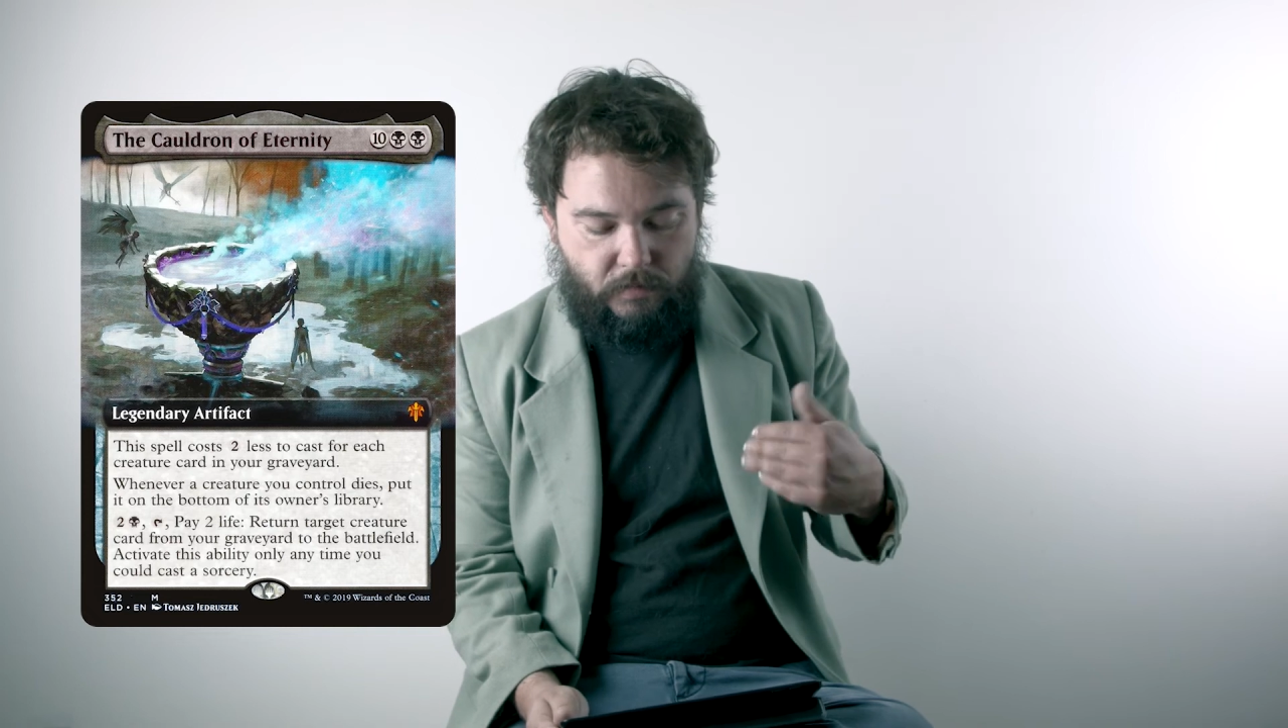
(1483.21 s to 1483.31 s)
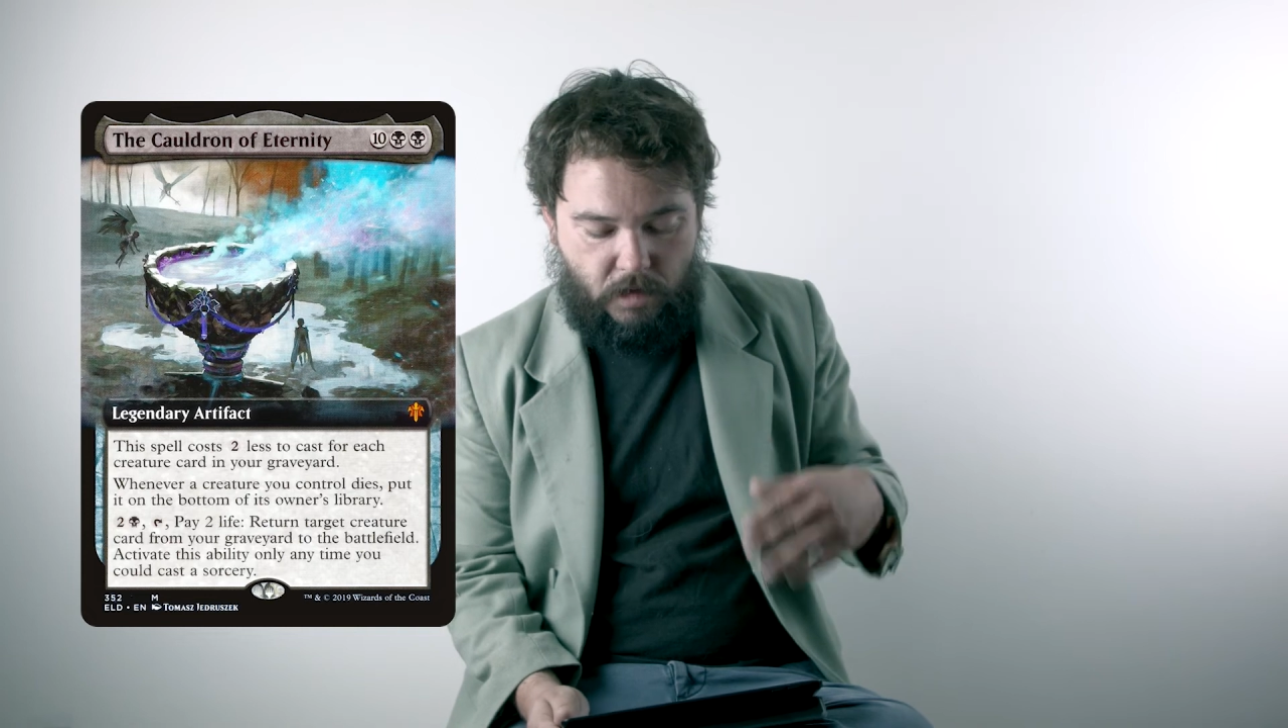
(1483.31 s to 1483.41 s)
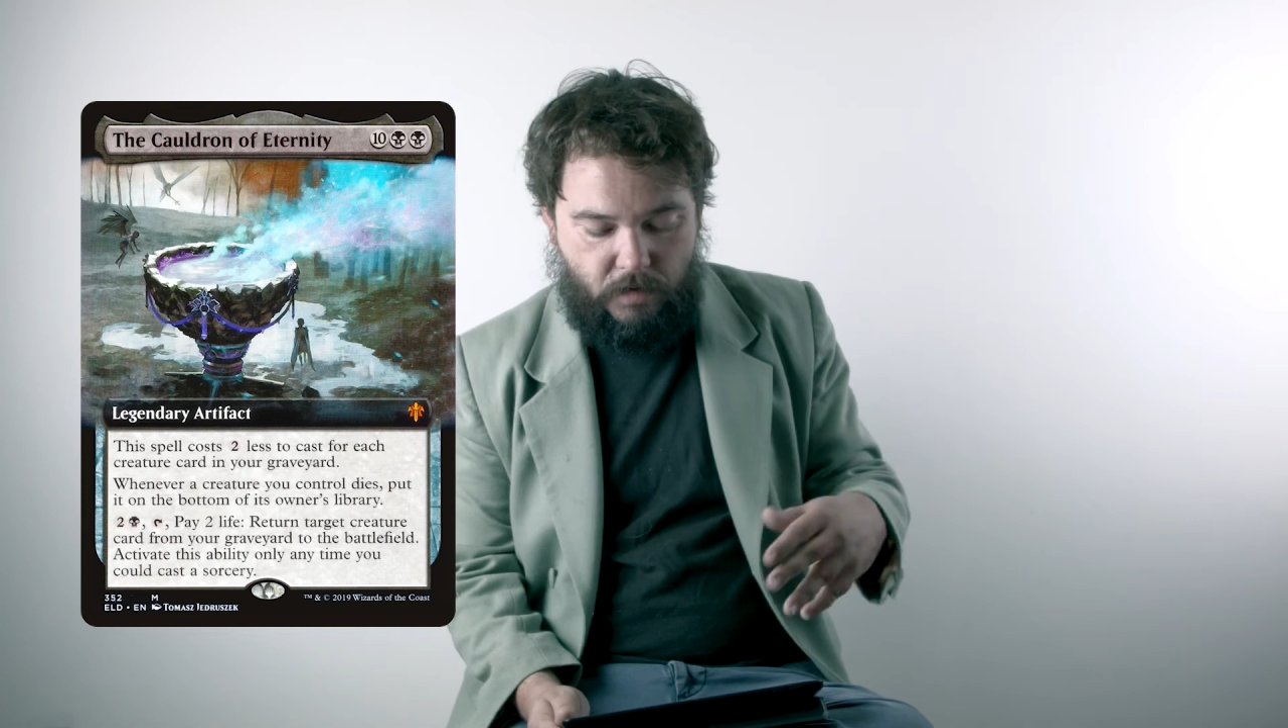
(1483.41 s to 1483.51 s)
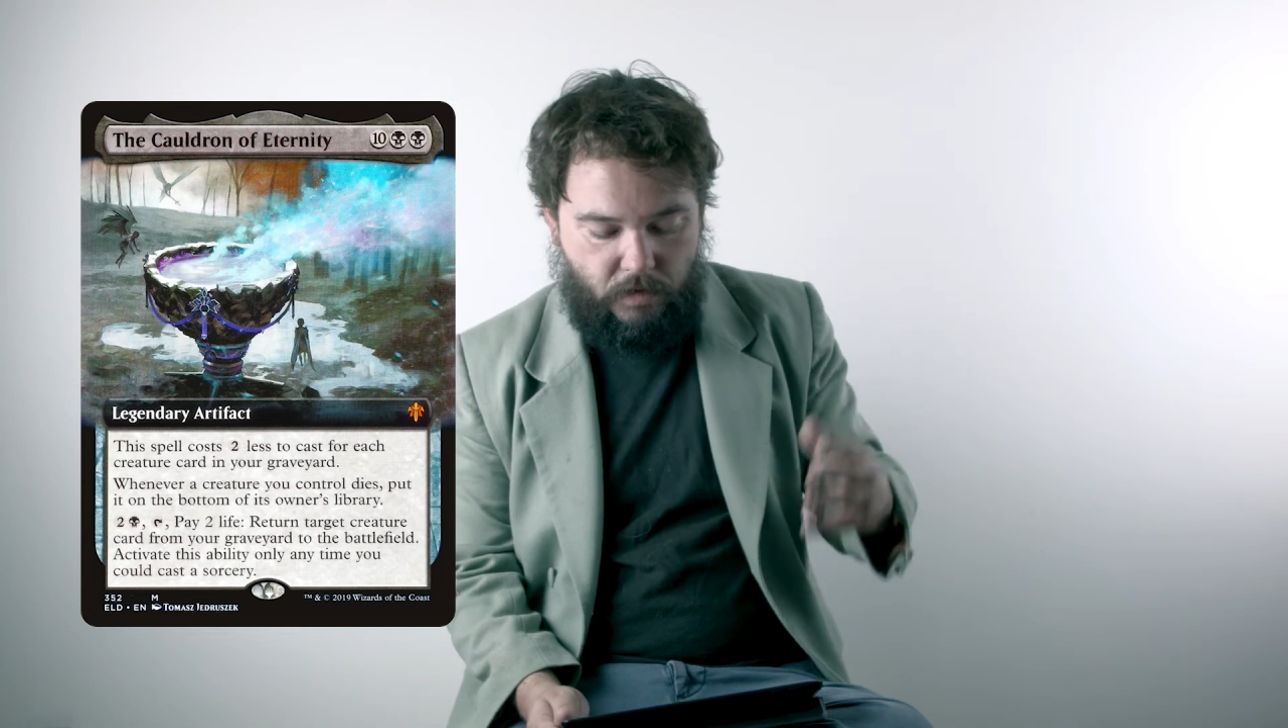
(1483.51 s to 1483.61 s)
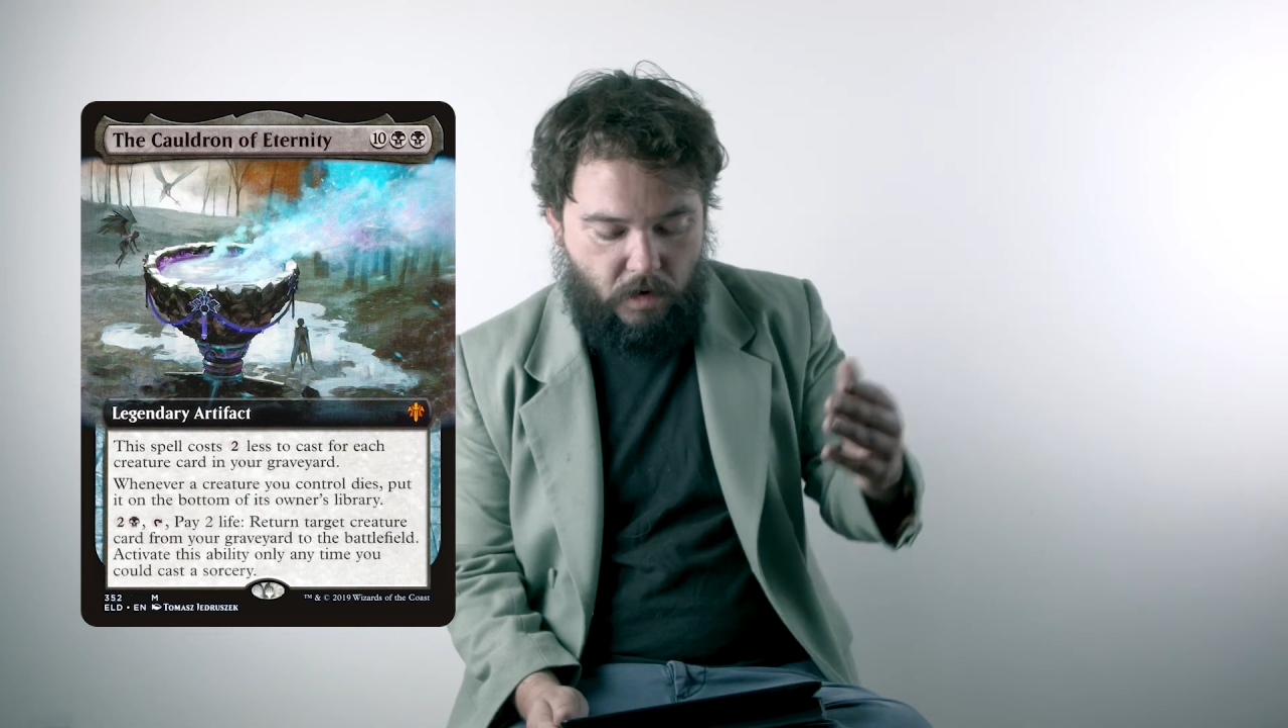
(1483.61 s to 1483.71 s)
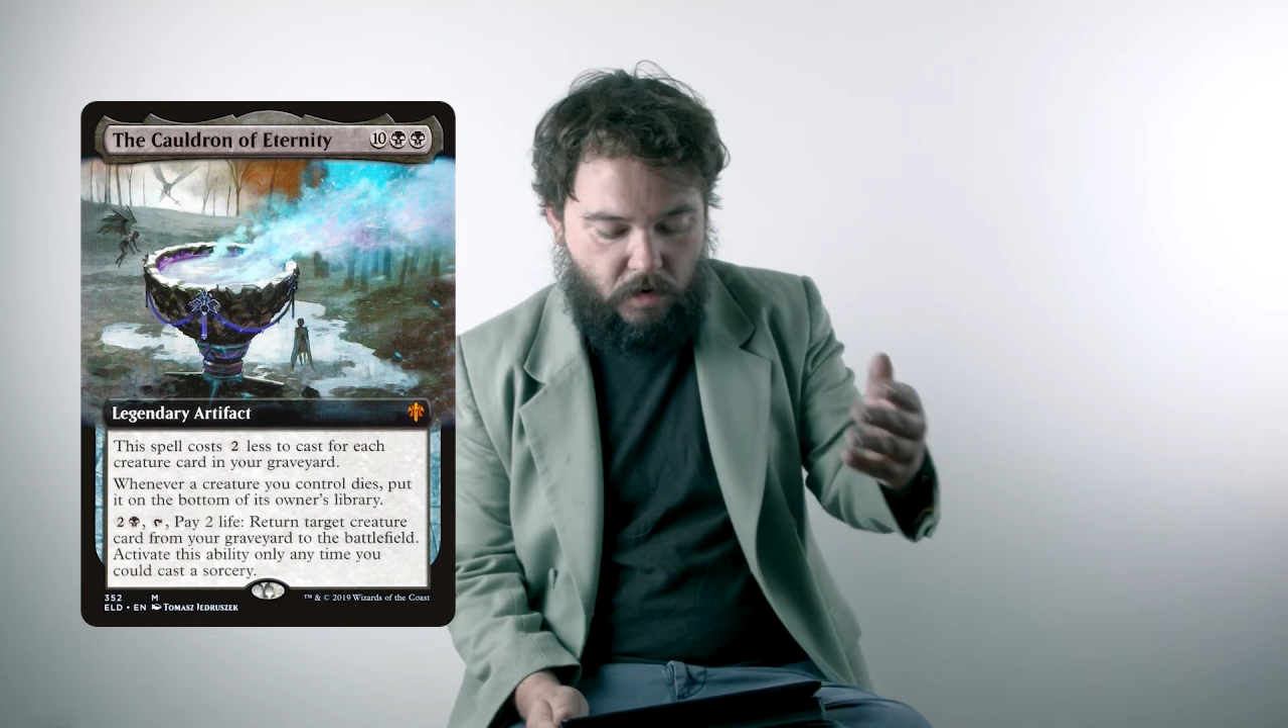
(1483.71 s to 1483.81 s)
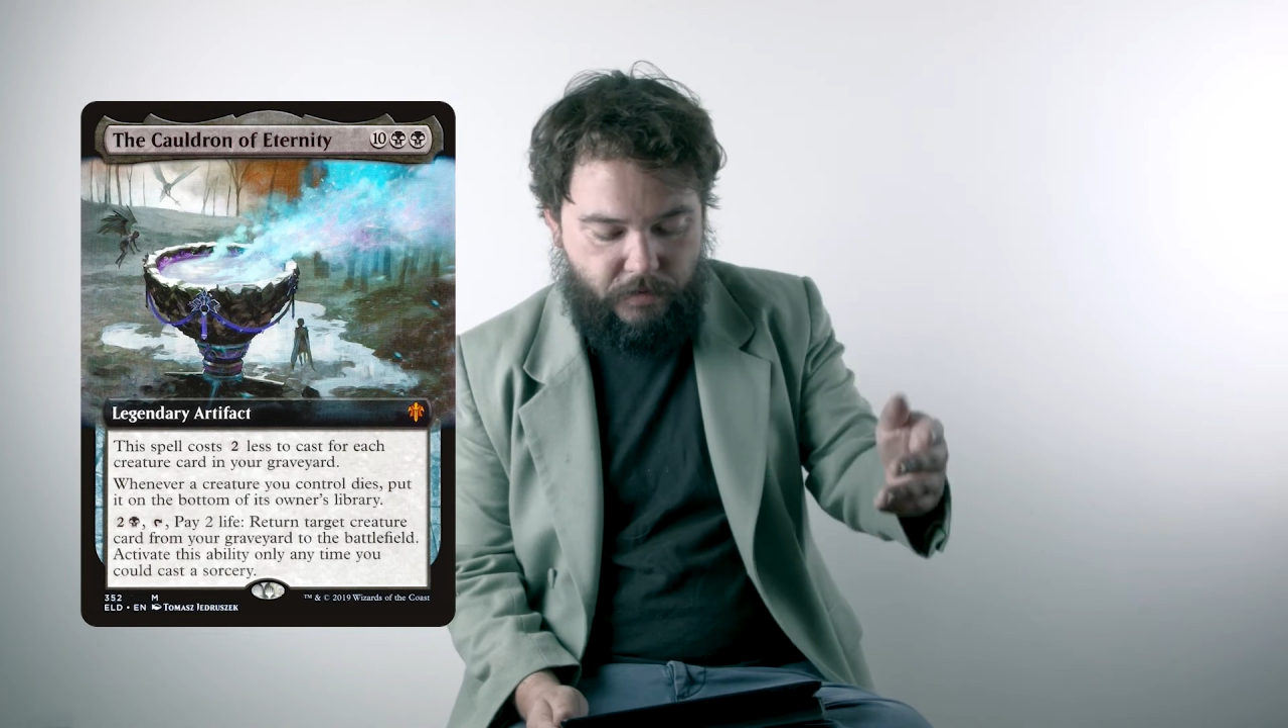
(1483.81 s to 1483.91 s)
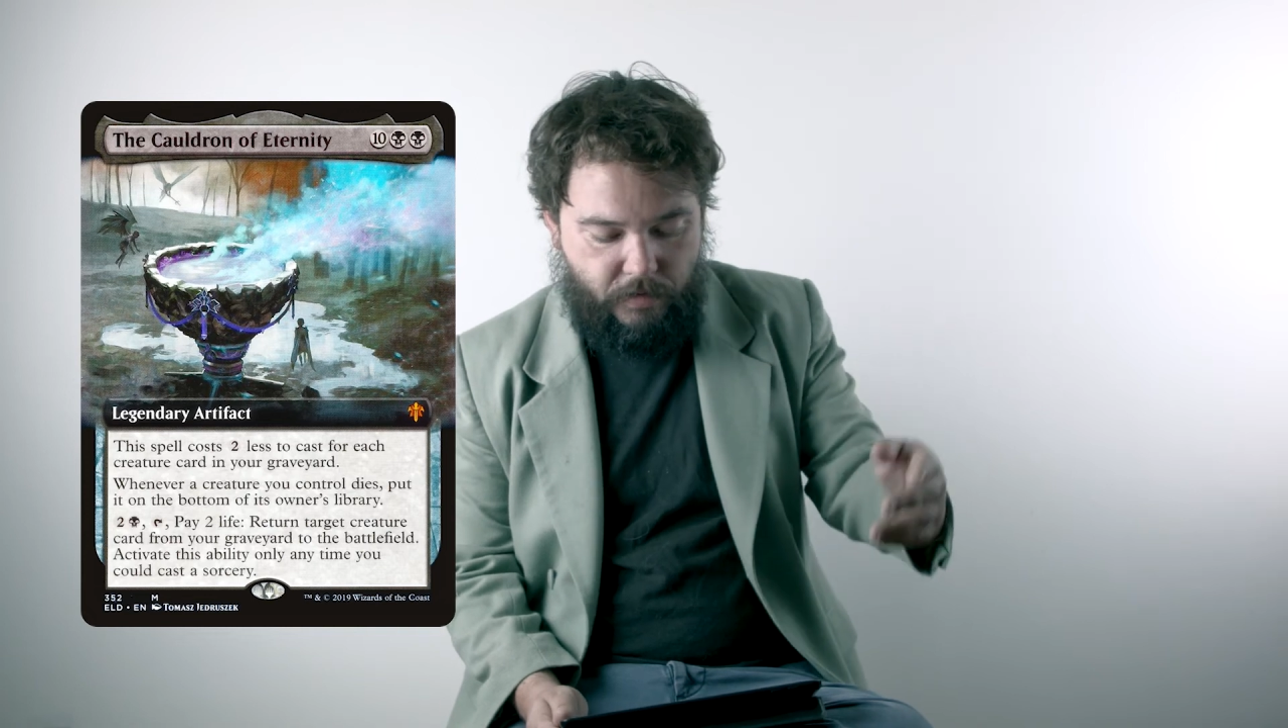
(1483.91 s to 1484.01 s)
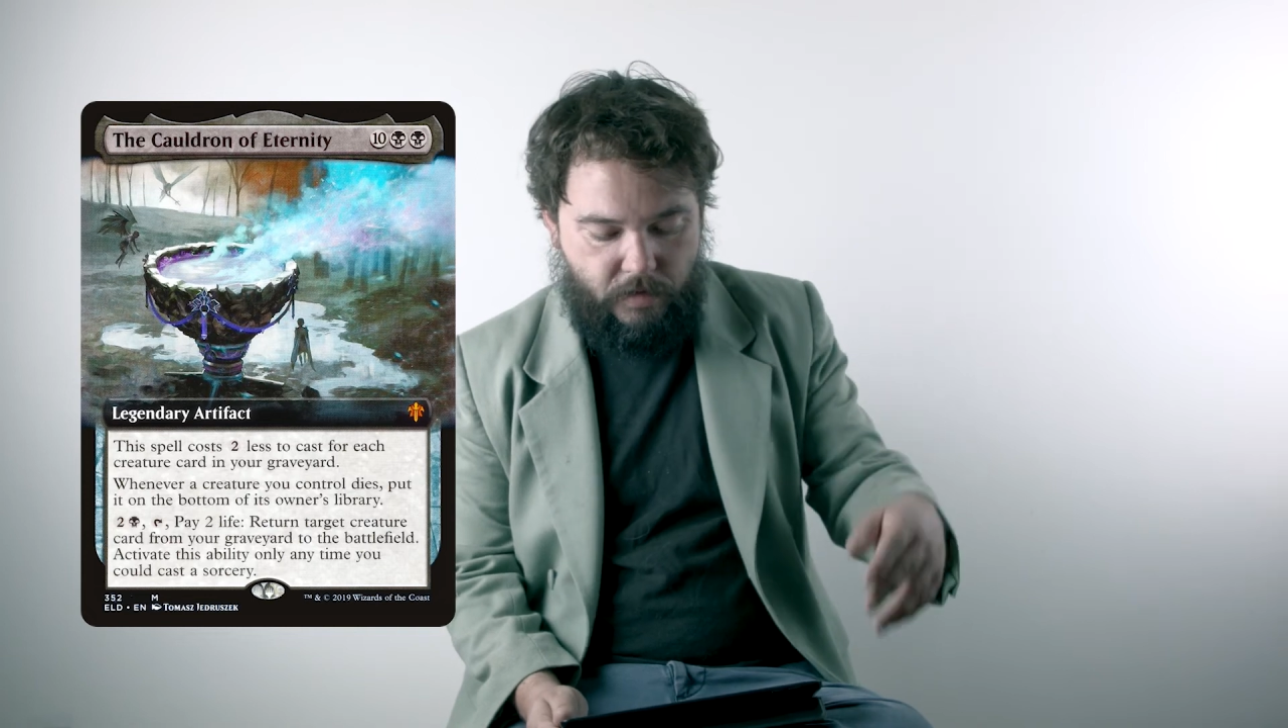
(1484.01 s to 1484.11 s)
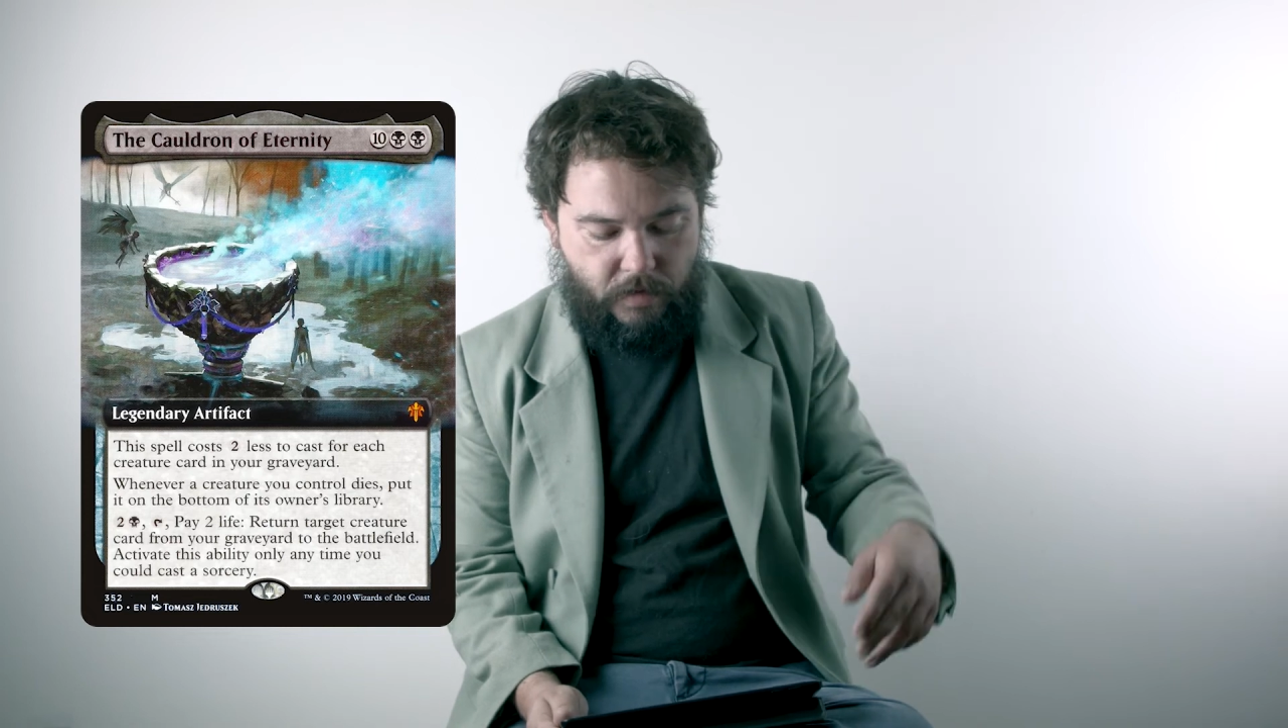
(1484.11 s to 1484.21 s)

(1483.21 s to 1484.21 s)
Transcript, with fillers: on the cauldron,